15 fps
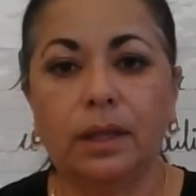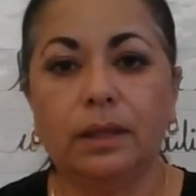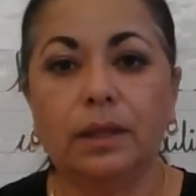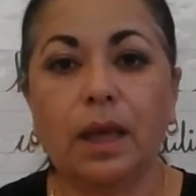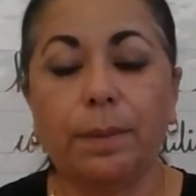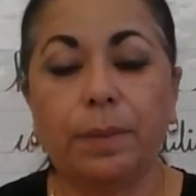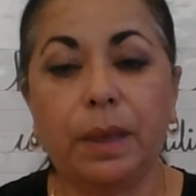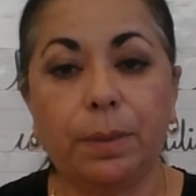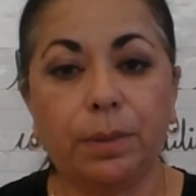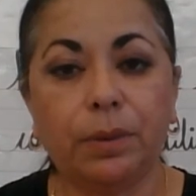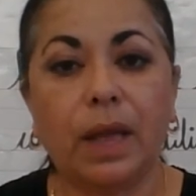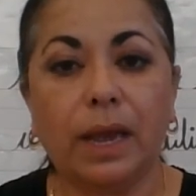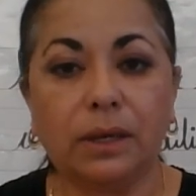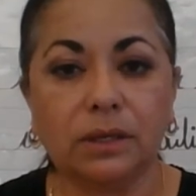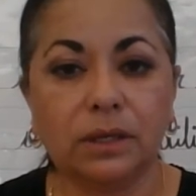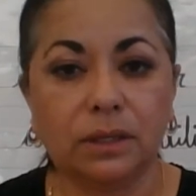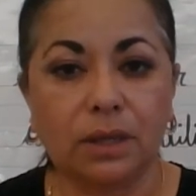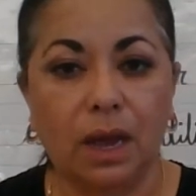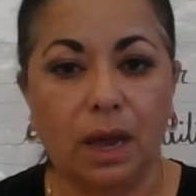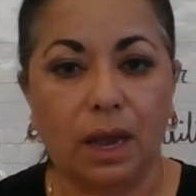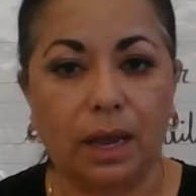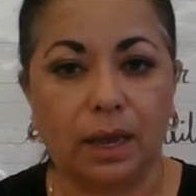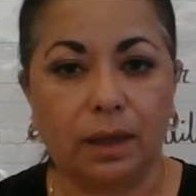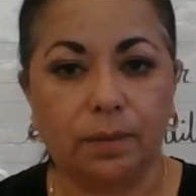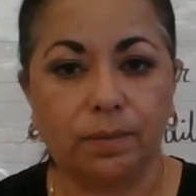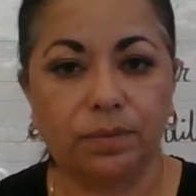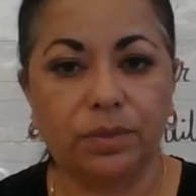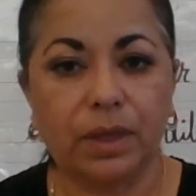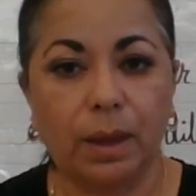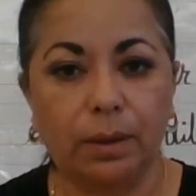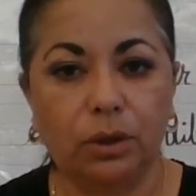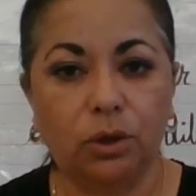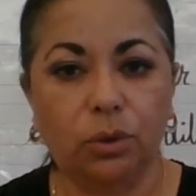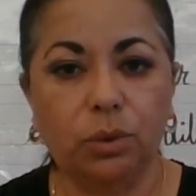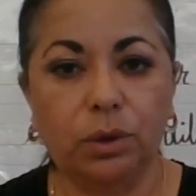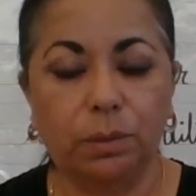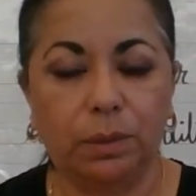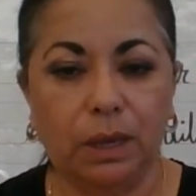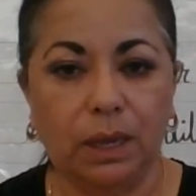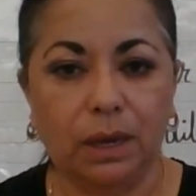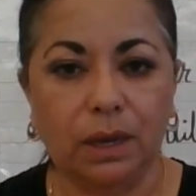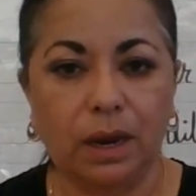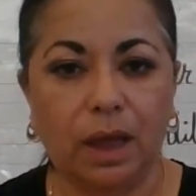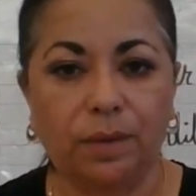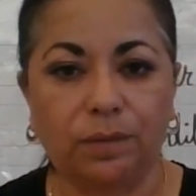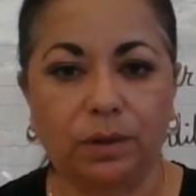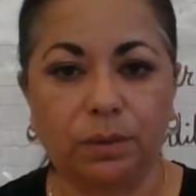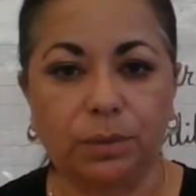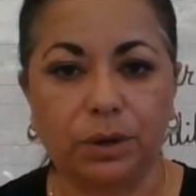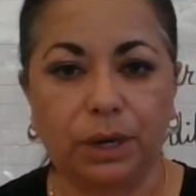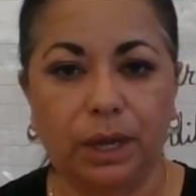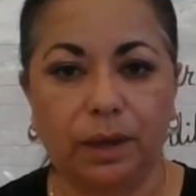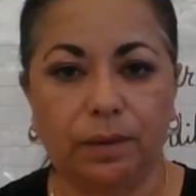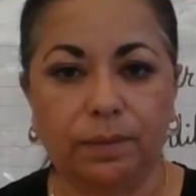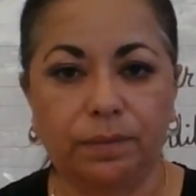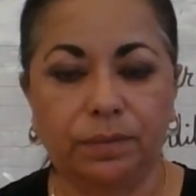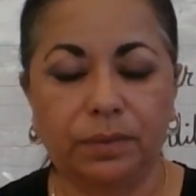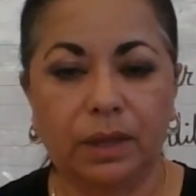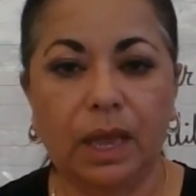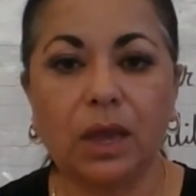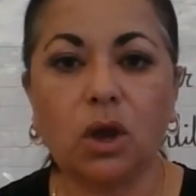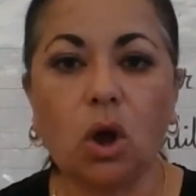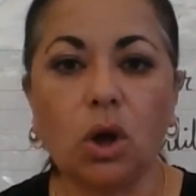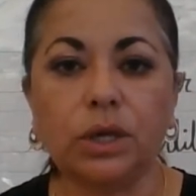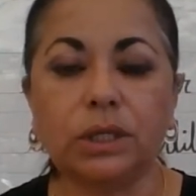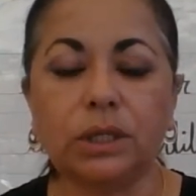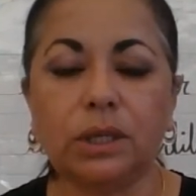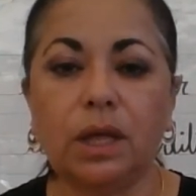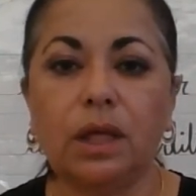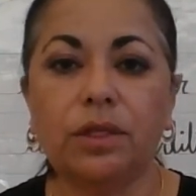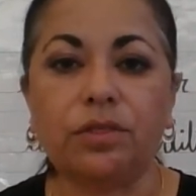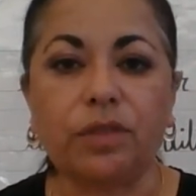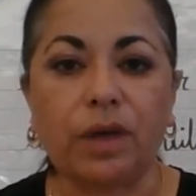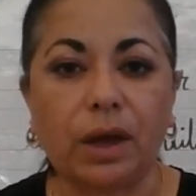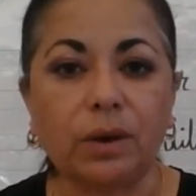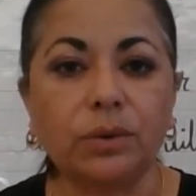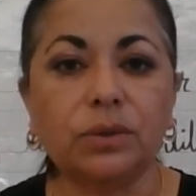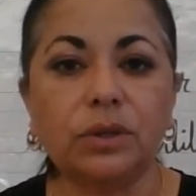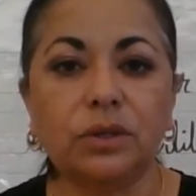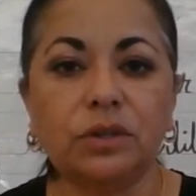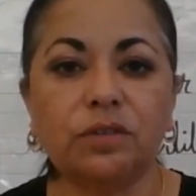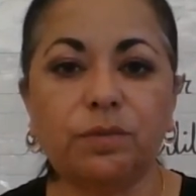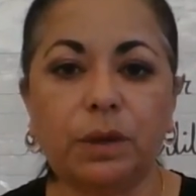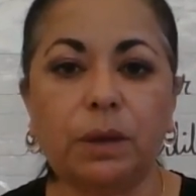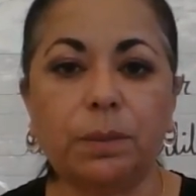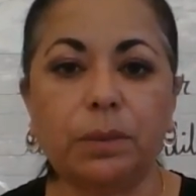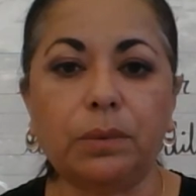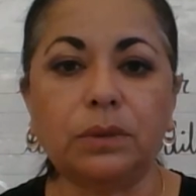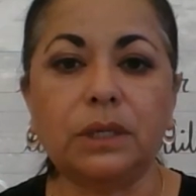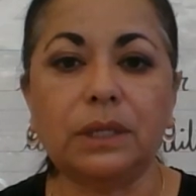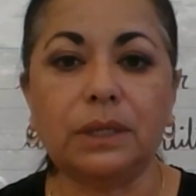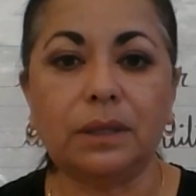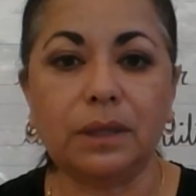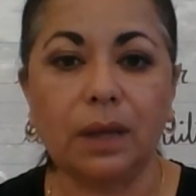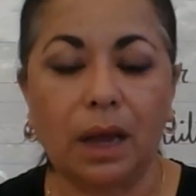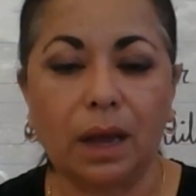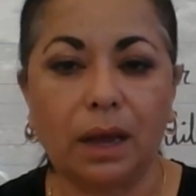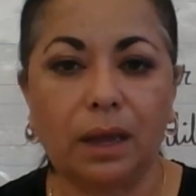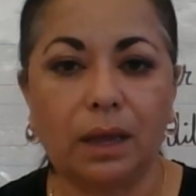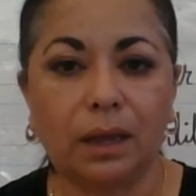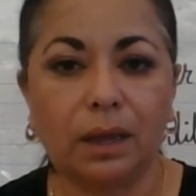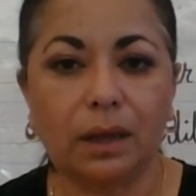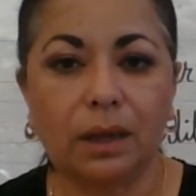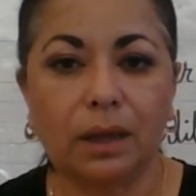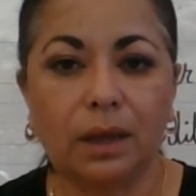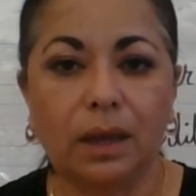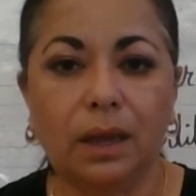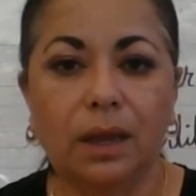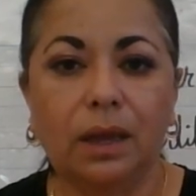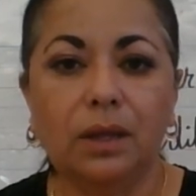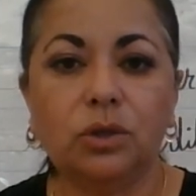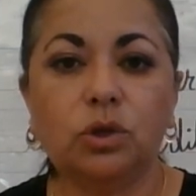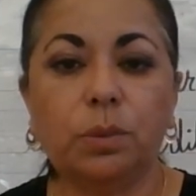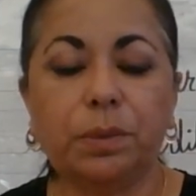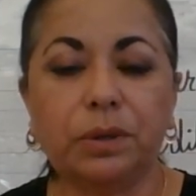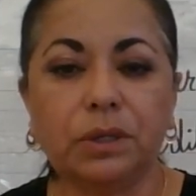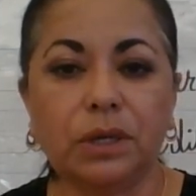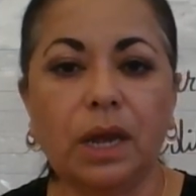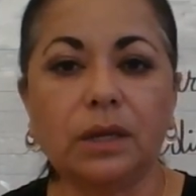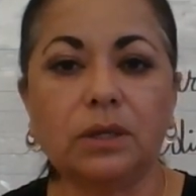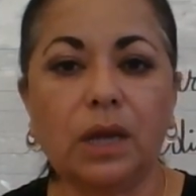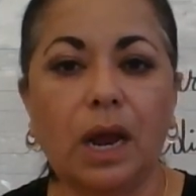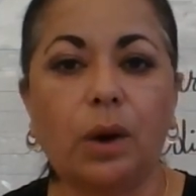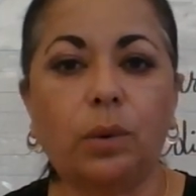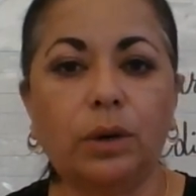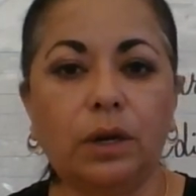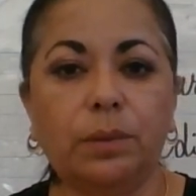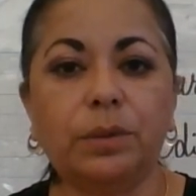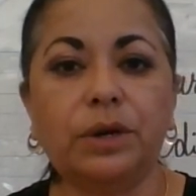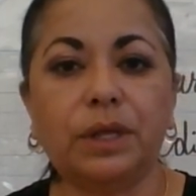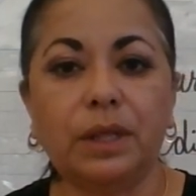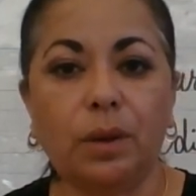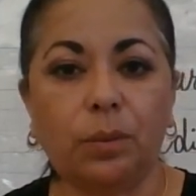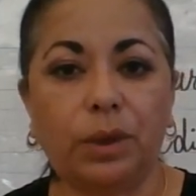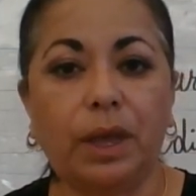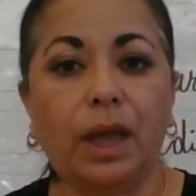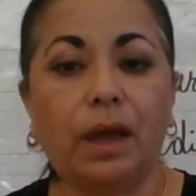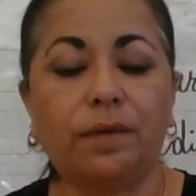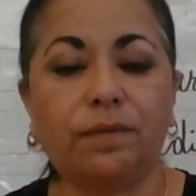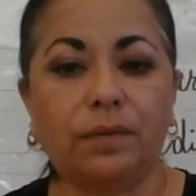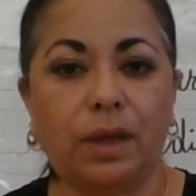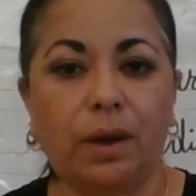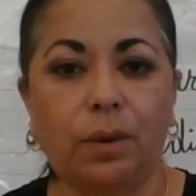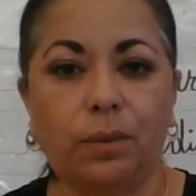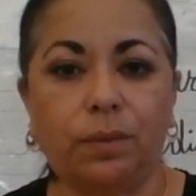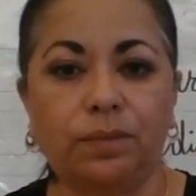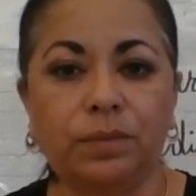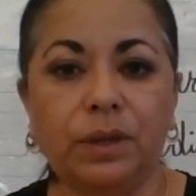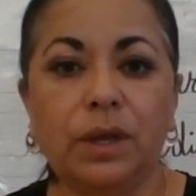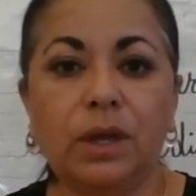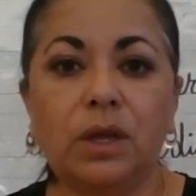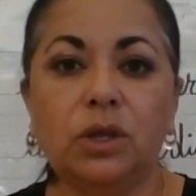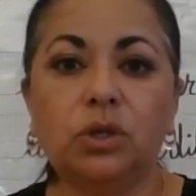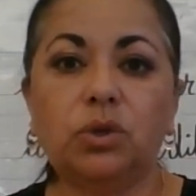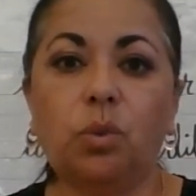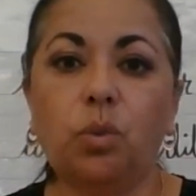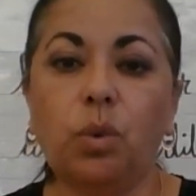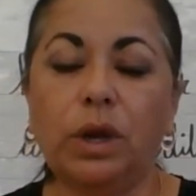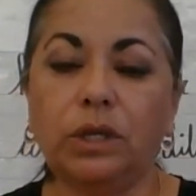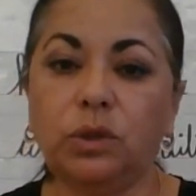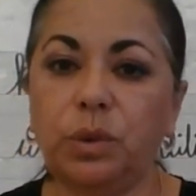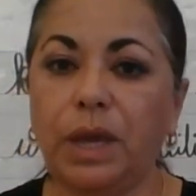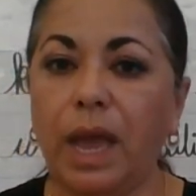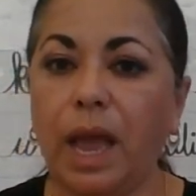that people had to die that you and me could have liberty. It cost thousands of people to die to protect our liberty that we have now. So once we